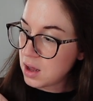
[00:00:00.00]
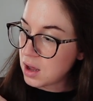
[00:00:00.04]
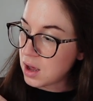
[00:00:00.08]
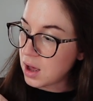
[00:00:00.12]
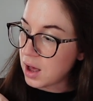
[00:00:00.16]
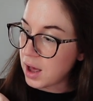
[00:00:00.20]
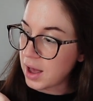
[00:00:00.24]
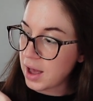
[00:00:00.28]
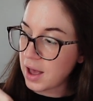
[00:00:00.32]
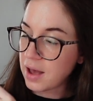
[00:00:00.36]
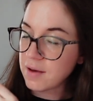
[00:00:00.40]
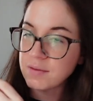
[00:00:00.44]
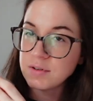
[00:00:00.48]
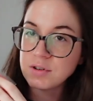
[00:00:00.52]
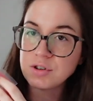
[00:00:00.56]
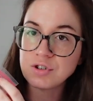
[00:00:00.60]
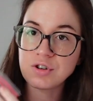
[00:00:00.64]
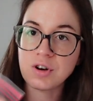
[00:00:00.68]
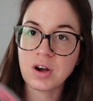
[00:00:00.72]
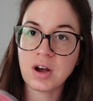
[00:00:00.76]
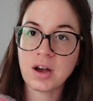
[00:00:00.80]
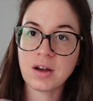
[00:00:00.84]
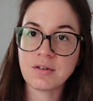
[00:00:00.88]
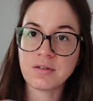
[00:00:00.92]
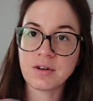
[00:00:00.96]
I have a
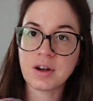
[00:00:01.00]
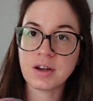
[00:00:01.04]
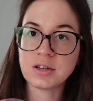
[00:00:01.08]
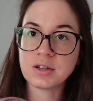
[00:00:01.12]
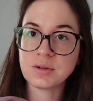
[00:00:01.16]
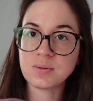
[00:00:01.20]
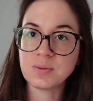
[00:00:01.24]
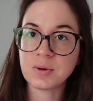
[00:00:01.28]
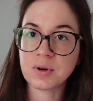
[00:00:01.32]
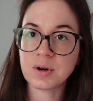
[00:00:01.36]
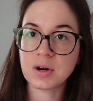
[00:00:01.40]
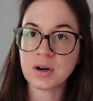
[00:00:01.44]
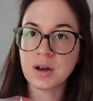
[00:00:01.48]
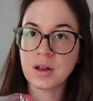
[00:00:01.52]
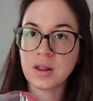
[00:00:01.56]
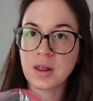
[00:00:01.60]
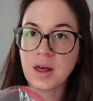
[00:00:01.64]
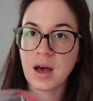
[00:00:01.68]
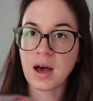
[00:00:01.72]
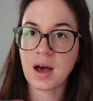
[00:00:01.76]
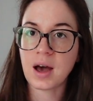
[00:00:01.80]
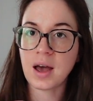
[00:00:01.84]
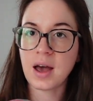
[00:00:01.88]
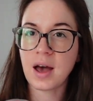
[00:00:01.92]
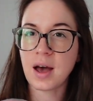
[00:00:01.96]
dry erase board
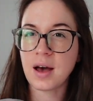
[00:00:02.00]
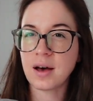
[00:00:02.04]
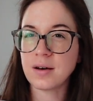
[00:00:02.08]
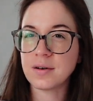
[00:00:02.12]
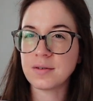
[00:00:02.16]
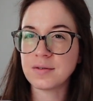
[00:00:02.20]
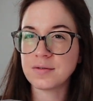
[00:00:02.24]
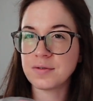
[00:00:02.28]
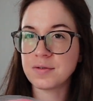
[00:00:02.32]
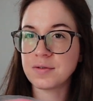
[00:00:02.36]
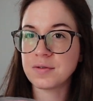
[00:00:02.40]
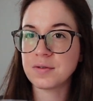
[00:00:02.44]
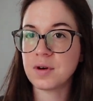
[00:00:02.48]
that I have